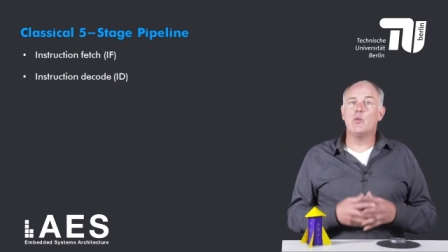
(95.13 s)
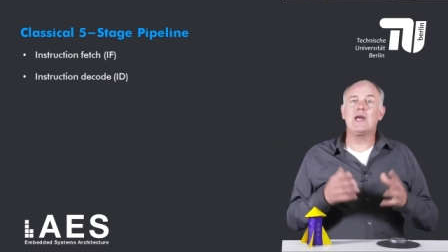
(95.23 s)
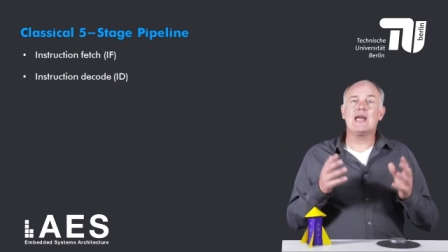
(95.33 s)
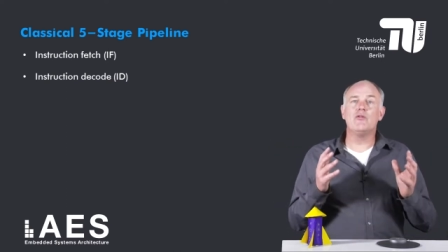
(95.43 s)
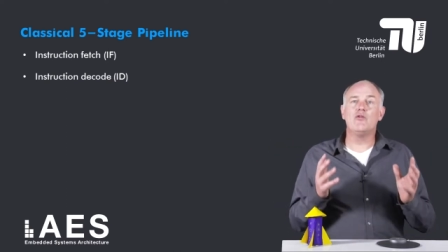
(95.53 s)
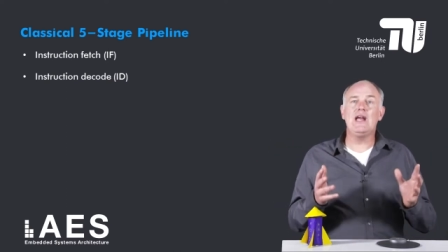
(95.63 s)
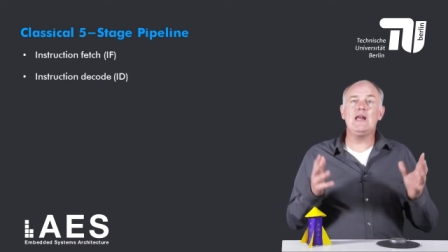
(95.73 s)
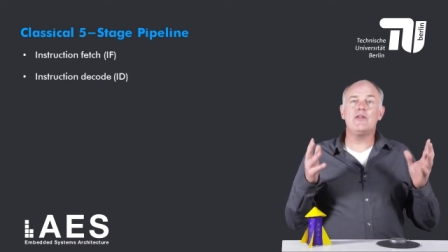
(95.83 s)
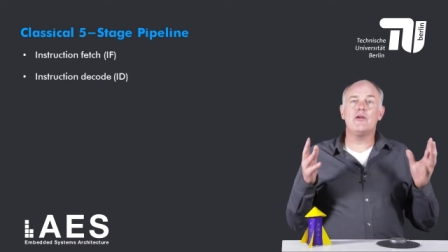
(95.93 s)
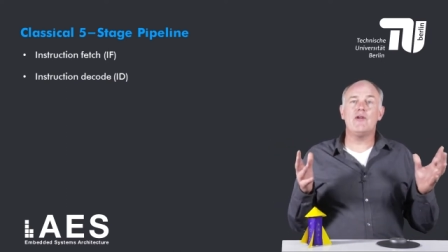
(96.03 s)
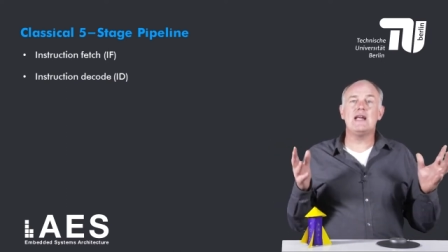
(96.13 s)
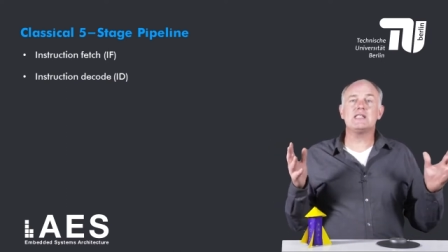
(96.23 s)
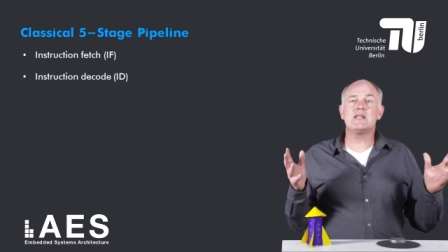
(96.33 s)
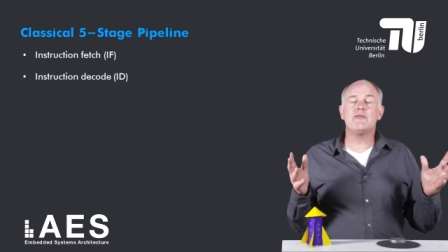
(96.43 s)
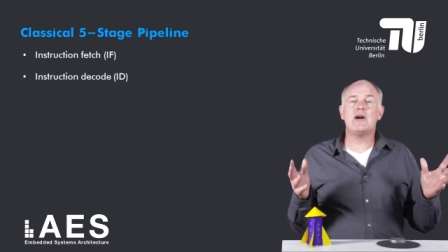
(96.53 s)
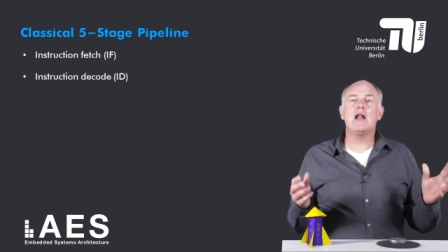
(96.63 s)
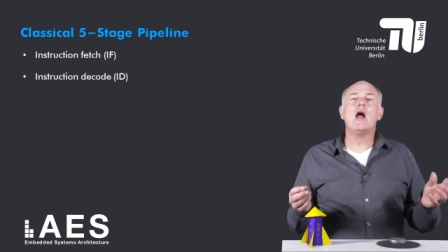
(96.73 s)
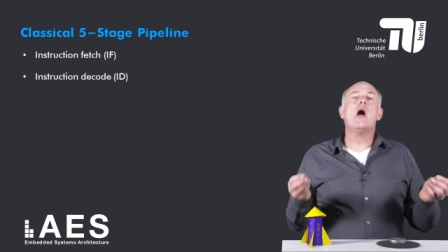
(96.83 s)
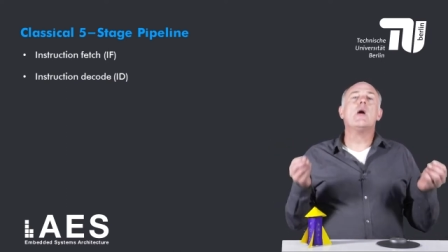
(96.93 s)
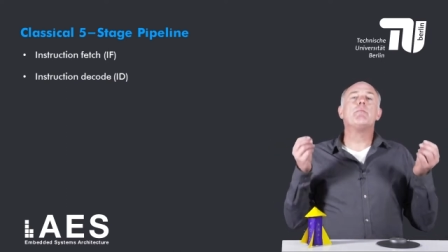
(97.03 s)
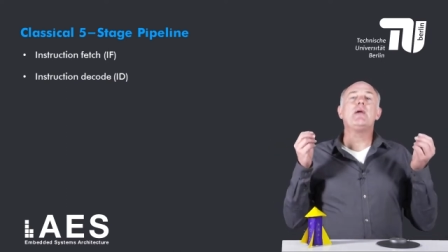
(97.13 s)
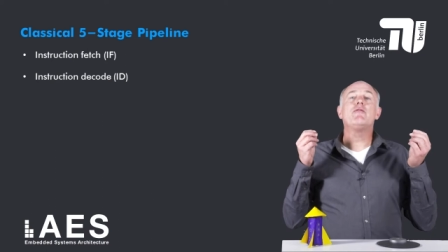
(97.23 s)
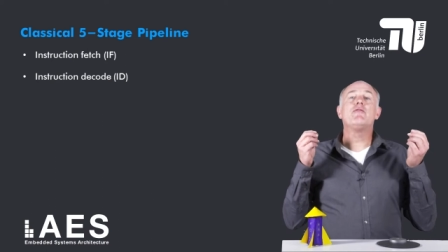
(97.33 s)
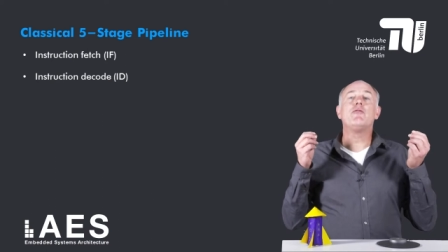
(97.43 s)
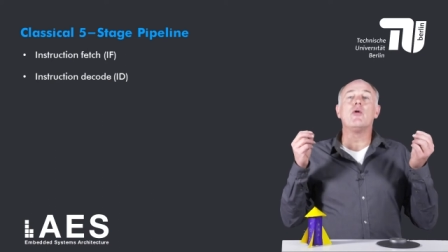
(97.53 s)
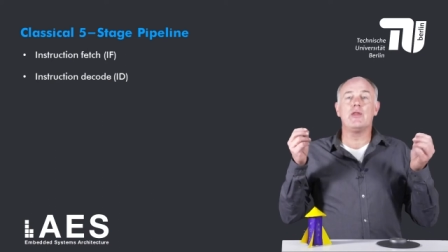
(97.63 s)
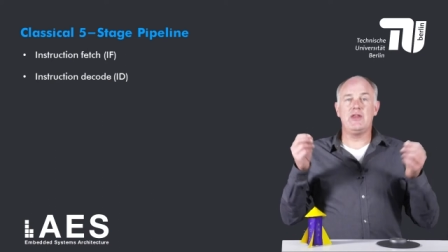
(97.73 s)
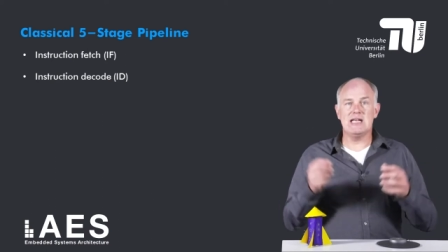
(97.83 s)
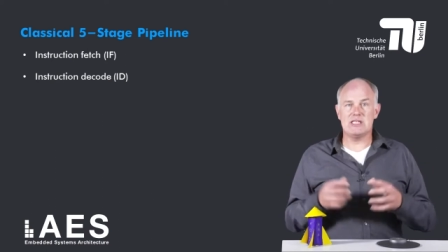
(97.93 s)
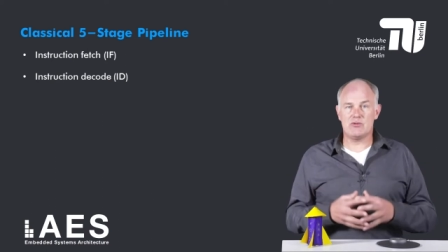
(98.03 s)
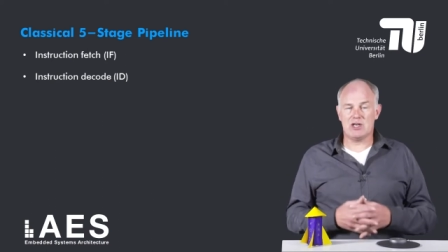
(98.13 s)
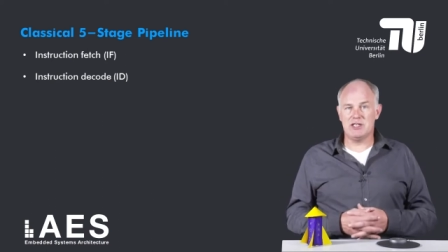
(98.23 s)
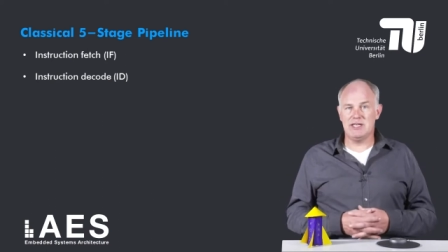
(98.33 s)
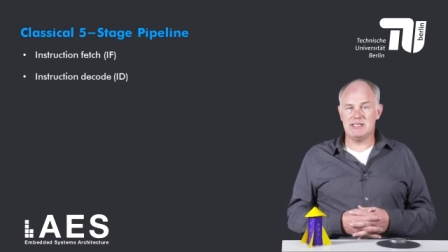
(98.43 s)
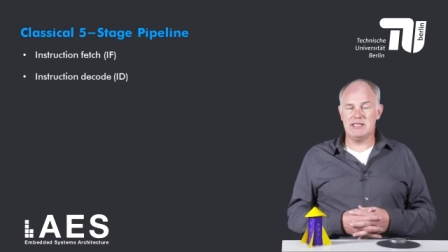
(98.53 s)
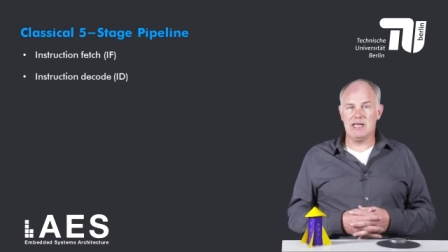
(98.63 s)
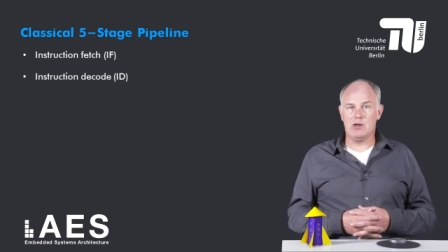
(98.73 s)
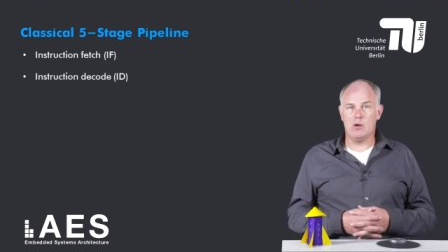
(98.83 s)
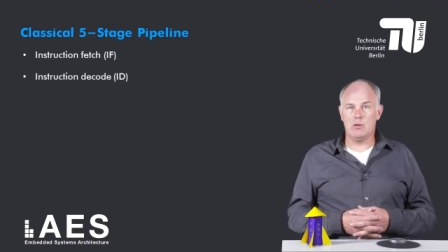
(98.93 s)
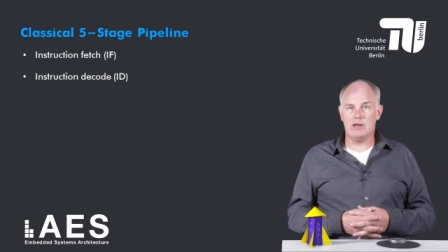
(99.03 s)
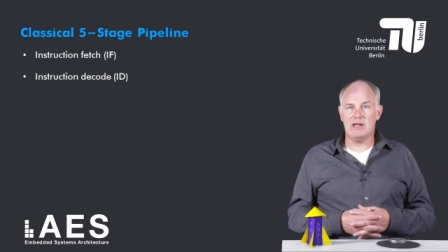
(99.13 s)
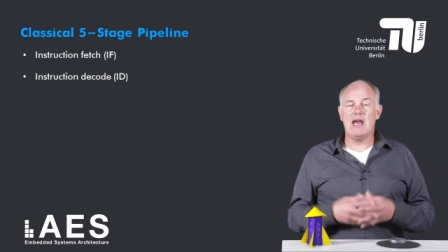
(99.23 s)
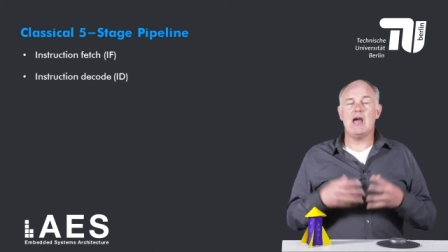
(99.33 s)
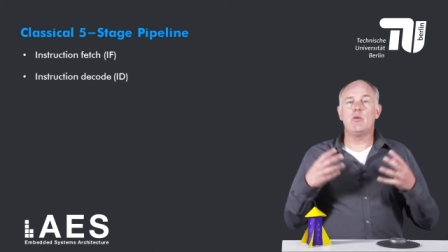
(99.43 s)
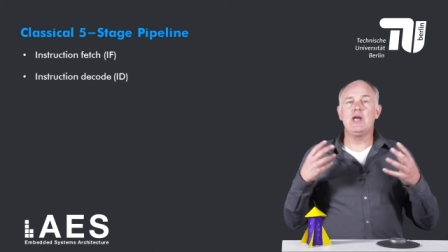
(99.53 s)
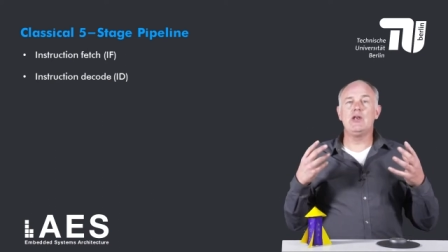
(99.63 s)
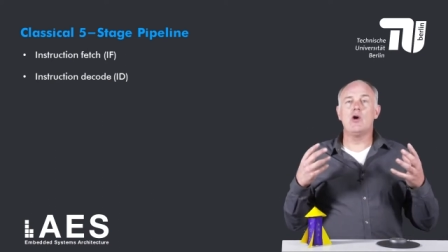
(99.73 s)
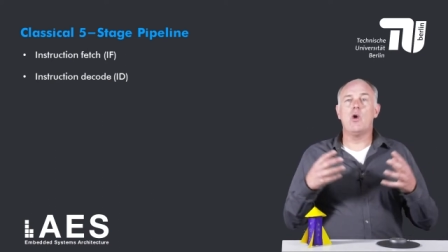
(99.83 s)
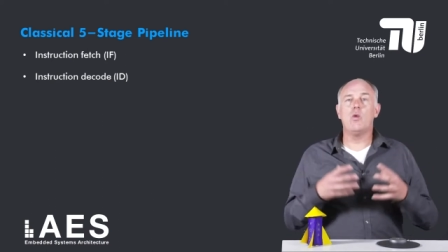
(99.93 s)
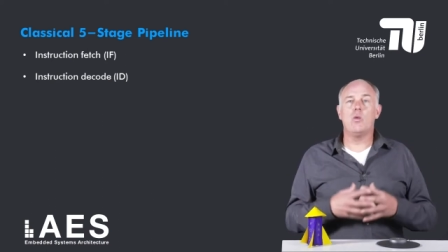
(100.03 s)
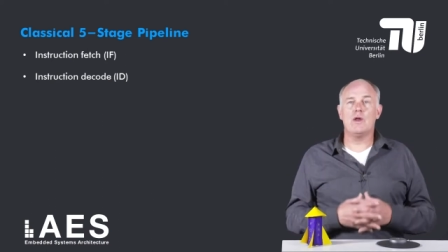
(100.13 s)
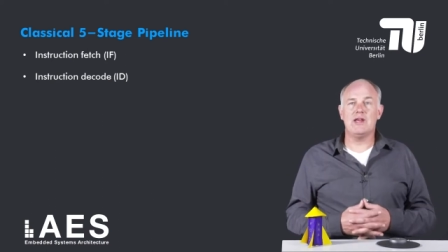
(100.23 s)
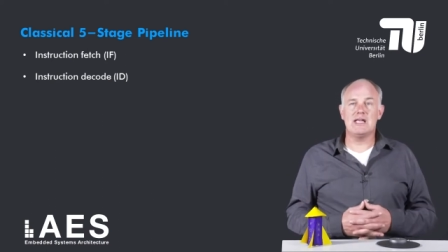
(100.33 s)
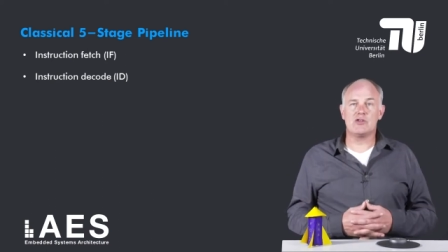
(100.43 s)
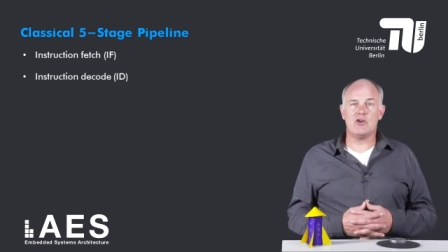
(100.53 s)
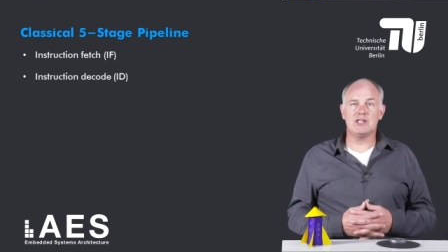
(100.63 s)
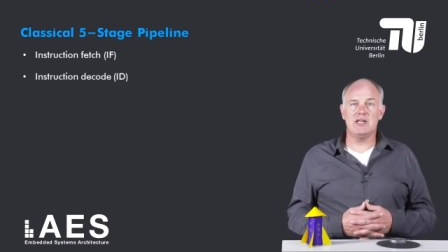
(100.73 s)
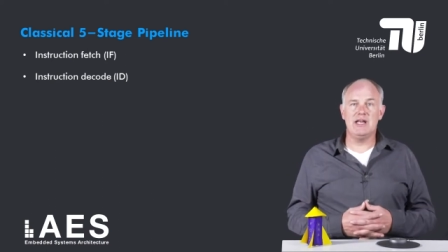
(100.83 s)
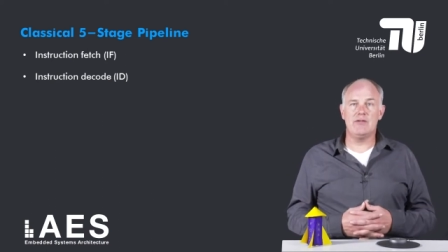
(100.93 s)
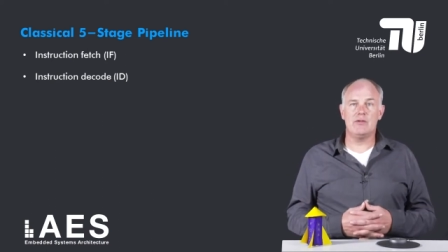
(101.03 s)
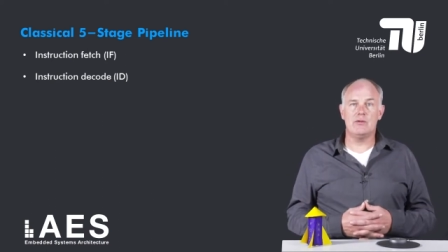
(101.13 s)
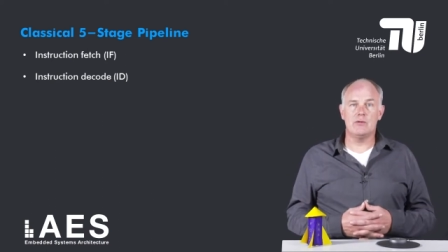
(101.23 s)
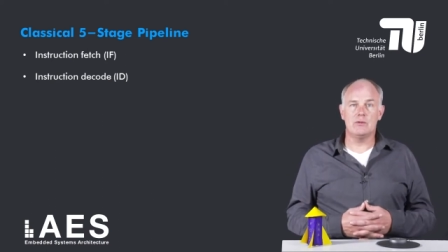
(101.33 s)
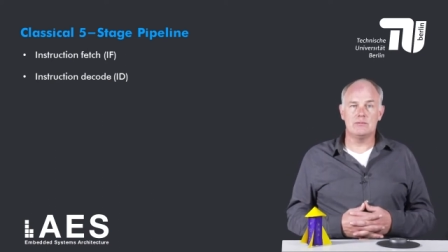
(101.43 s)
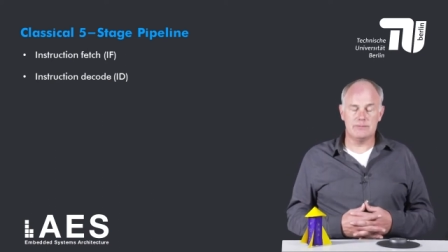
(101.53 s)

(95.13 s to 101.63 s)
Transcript: we can read the register file before the instruction is decoded and we know what the instruction needs to do.